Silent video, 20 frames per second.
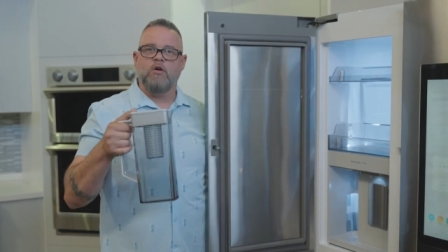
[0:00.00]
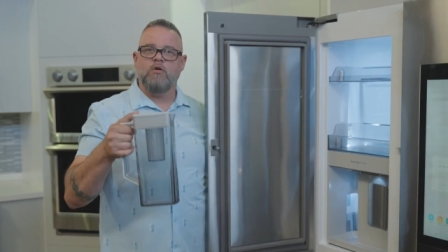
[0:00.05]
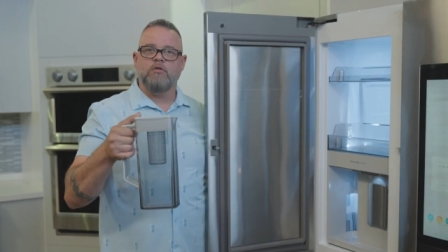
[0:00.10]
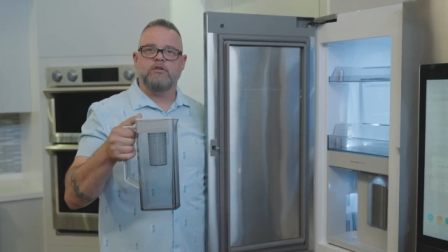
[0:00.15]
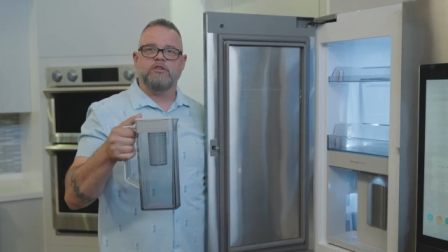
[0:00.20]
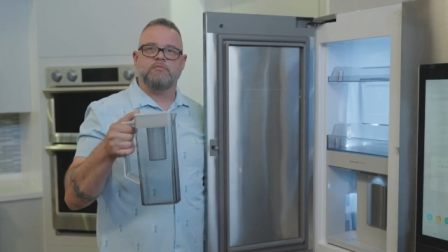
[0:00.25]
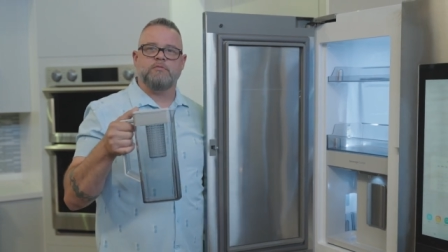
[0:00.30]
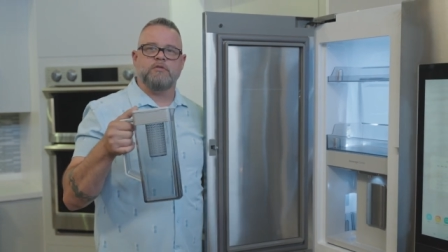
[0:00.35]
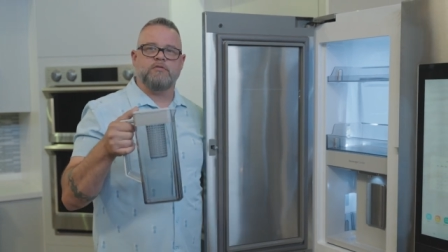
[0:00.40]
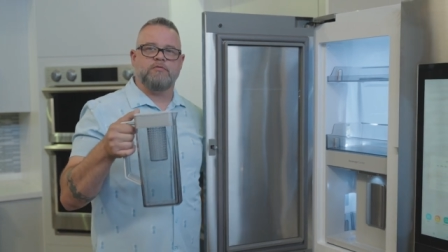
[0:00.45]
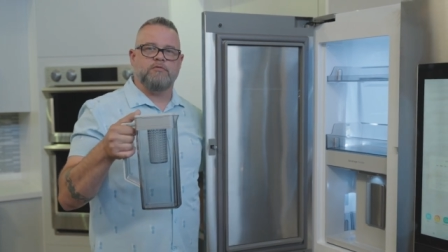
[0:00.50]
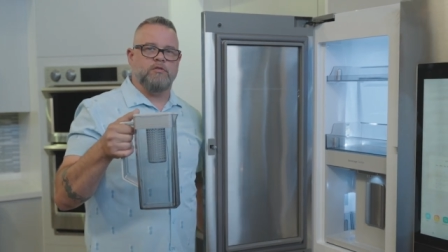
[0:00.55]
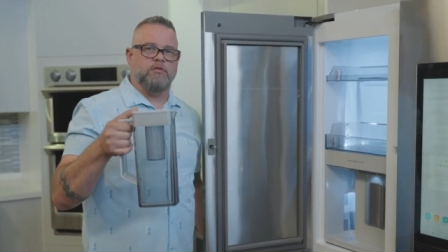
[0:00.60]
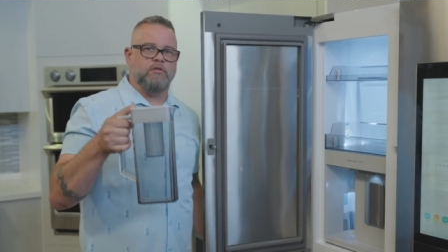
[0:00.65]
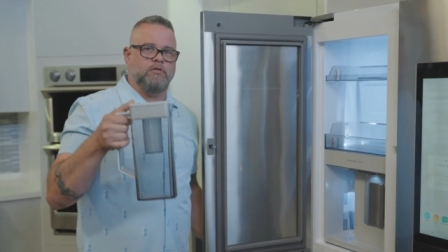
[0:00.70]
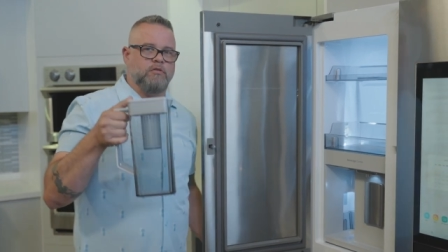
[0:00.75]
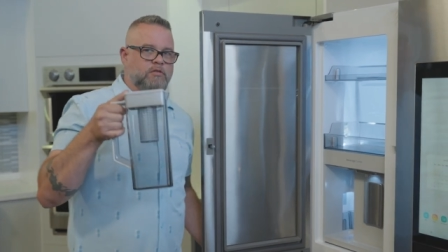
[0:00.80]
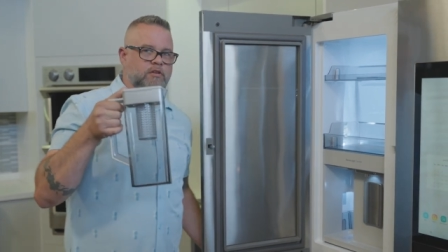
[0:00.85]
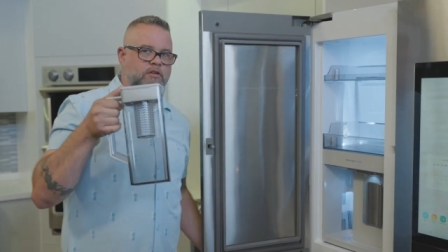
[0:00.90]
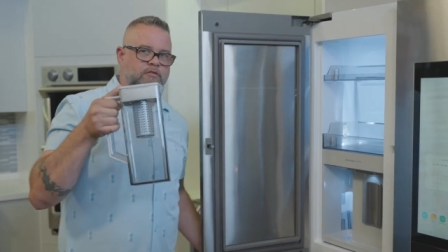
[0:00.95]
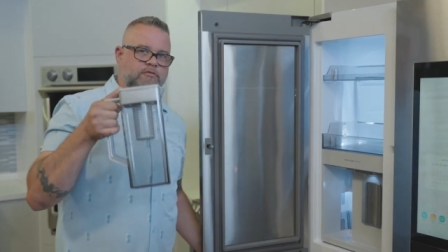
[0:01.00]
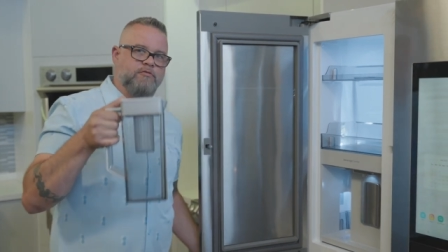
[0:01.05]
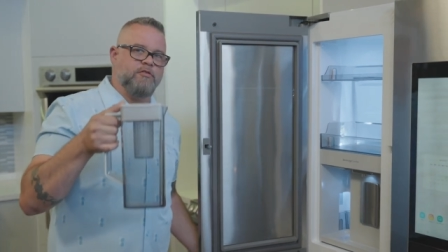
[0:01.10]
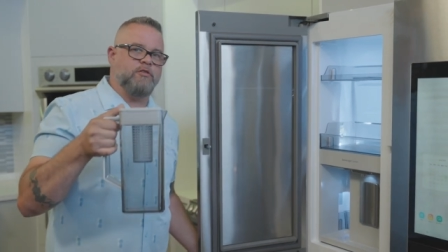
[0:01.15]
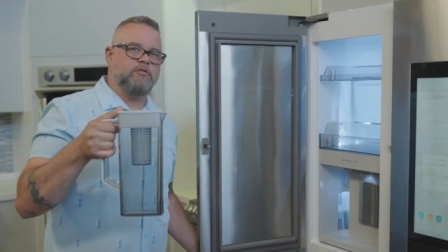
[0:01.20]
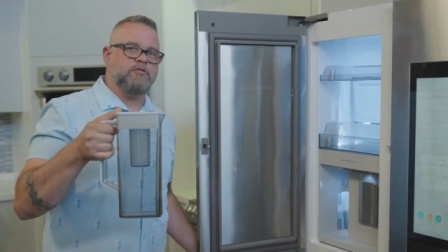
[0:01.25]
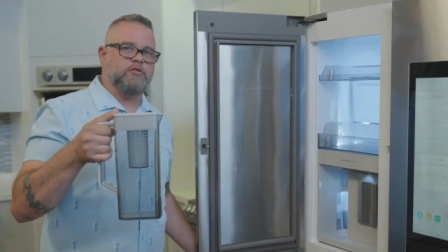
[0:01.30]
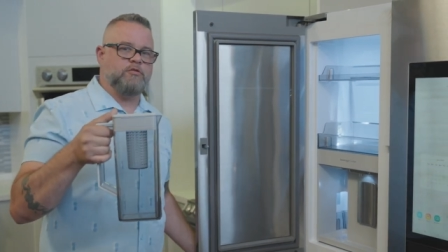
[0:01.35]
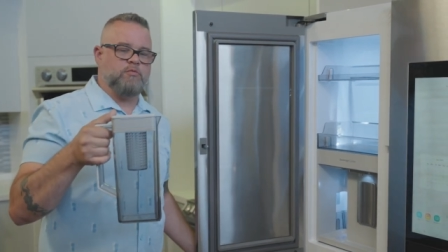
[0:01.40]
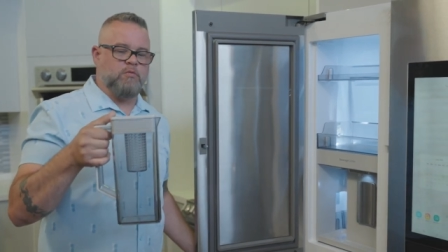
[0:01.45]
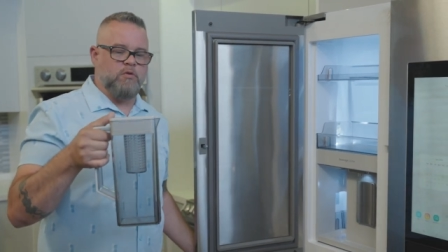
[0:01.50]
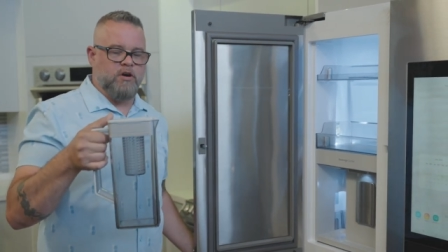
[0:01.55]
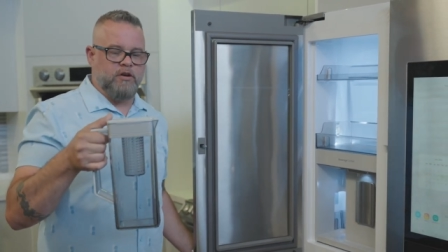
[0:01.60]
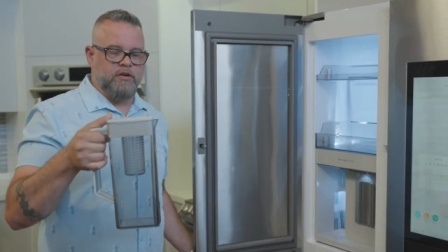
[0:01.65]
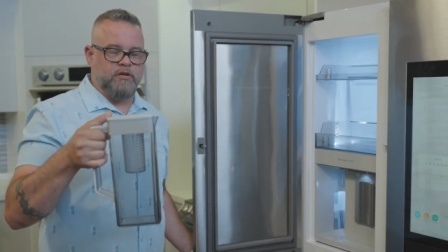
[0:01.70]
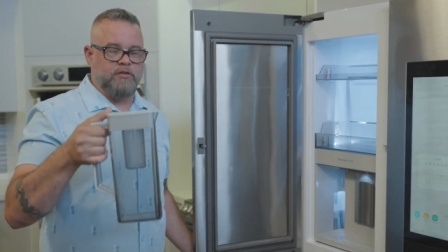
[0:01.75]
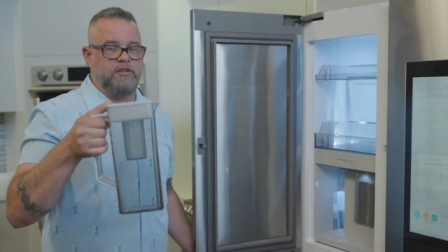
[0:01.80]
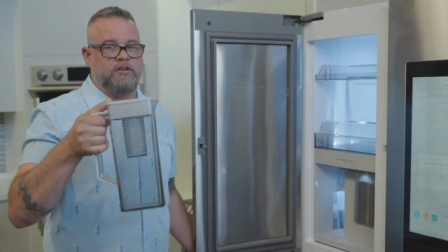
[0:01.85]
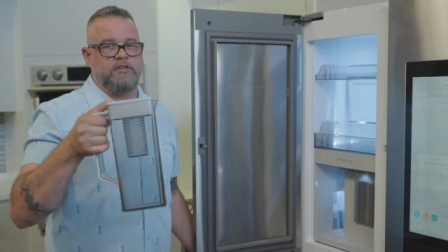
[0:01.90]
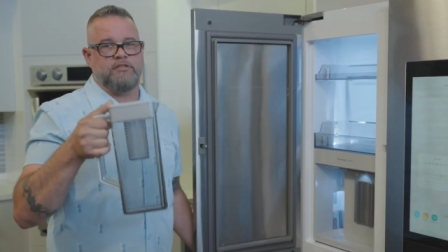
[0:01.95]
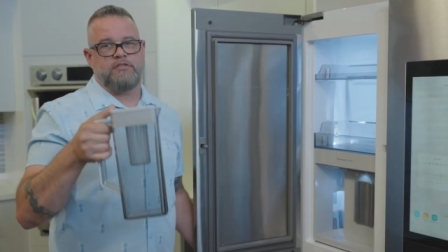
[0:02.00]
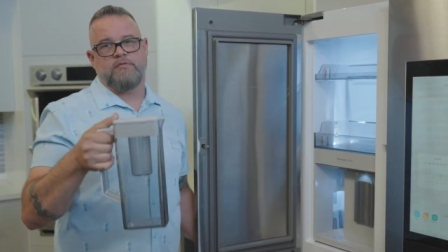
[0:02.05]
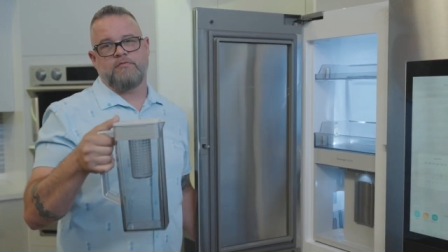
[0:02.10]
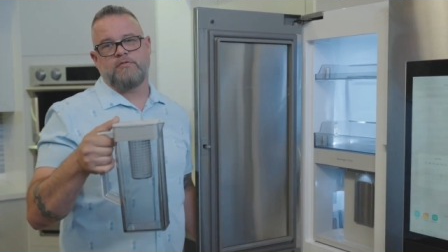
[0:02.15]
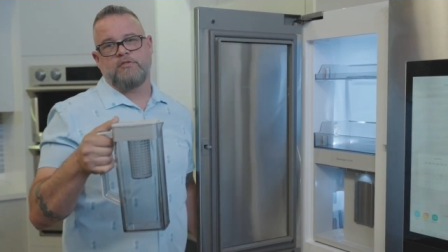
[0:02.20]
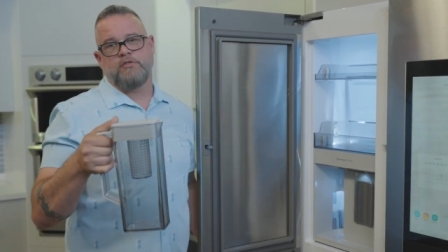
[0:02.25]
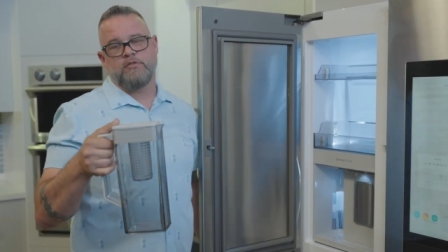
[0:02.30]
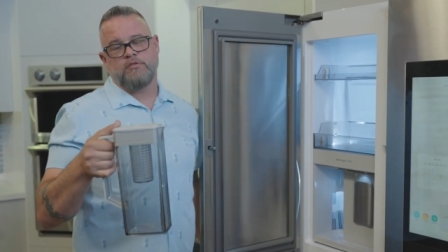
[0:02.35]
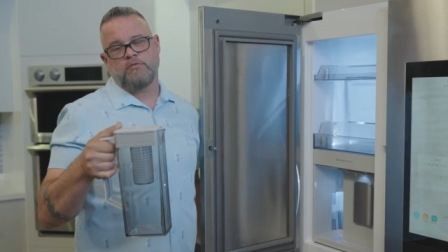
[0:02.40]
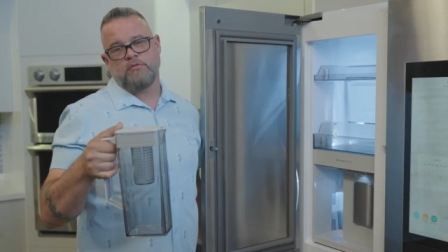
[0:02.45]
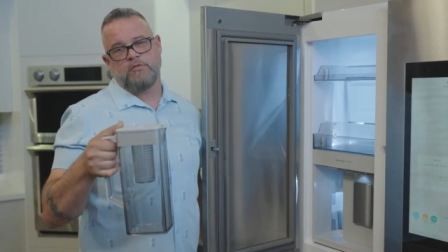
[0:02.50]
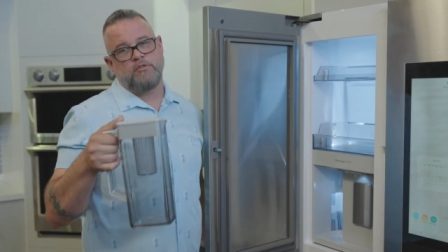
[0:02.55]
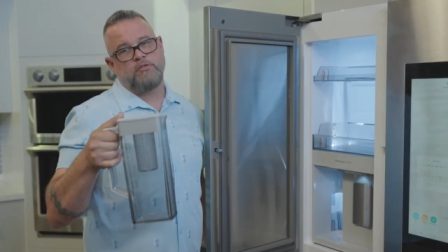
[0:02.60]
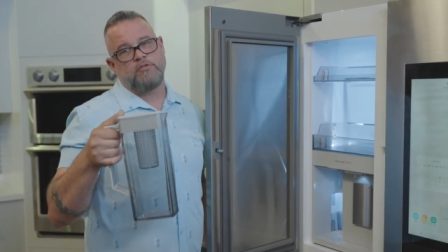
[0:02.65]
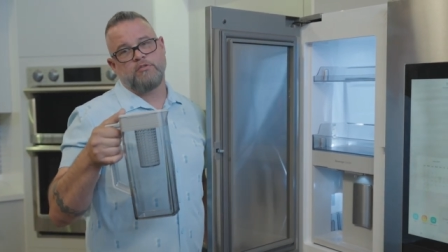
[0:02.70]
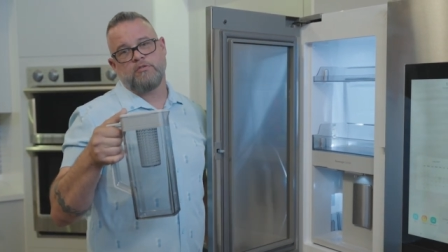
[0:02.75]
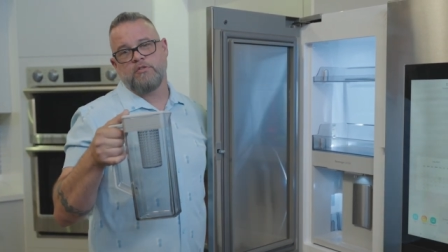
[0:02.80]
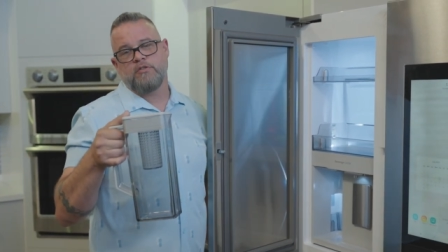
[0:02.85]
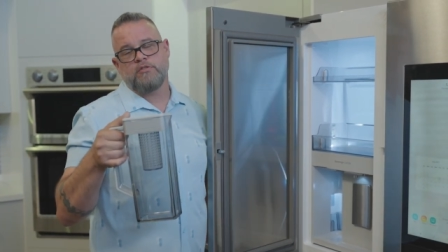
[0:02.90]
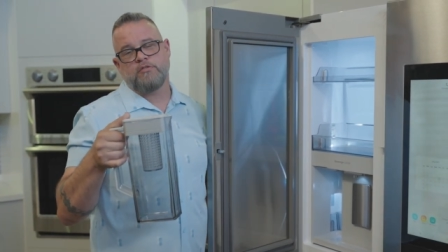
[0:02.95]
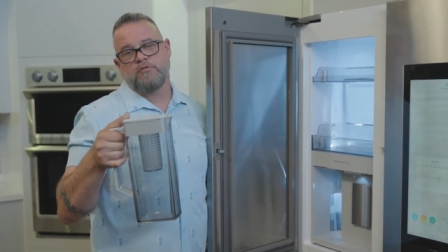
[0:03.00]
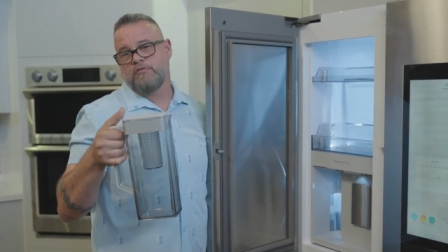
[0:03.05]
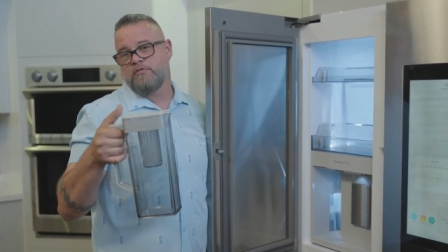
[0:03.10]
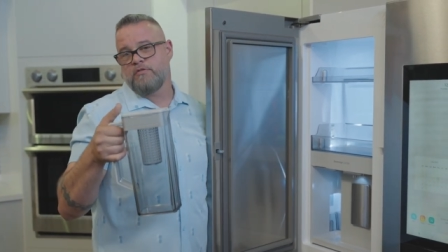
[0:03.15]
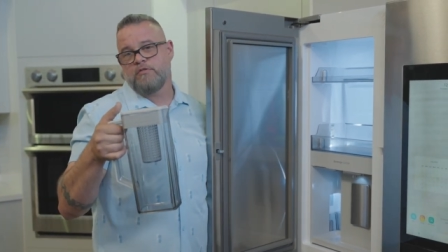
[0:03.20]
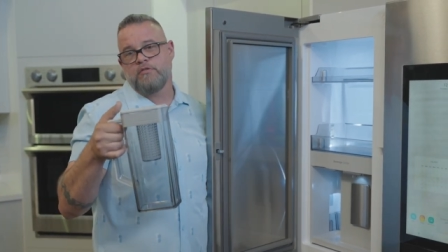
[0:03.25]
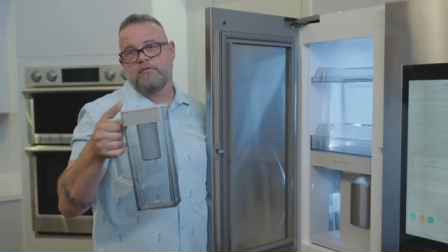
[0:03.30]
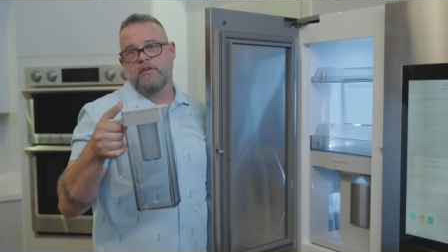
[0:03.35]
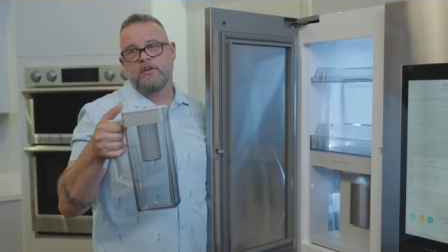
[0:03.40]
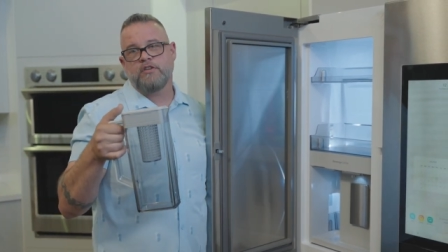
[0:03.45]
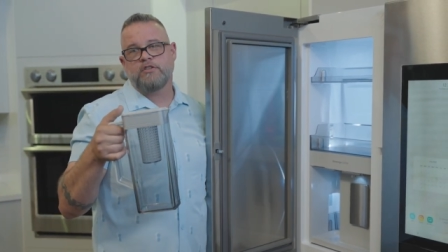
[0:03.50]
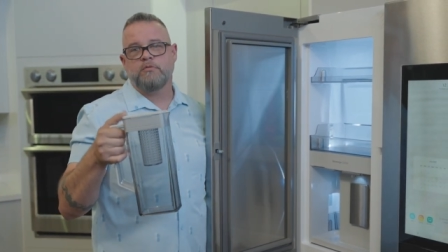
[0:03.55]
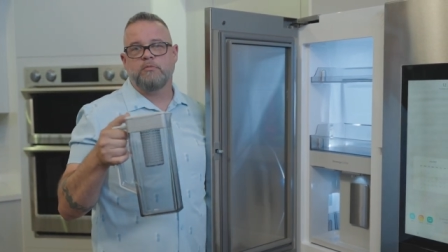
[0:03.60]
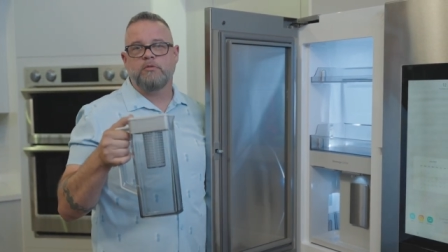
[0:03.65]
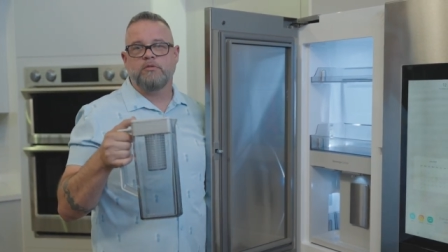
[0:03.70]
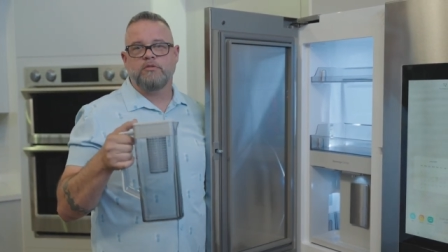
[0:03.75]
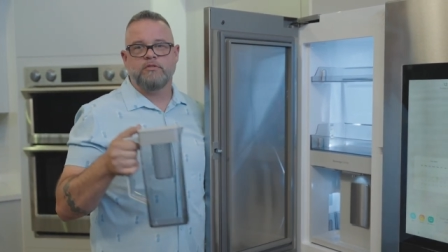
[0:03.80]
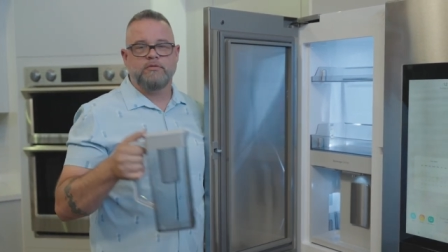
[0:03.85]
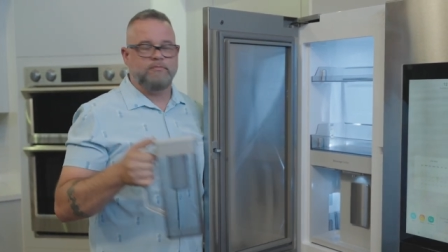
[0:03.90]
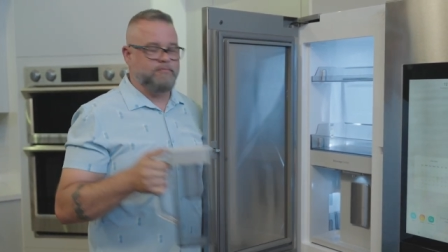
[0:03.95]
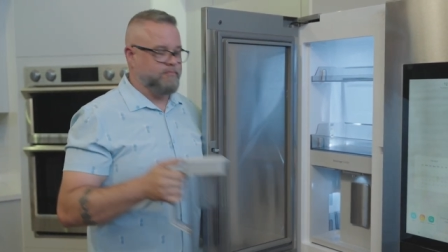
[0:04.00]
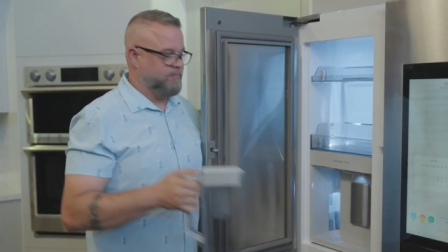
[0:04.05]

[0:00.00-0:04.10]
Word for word: always be full of filtered water that is infused with your choice of fruit or vegetables.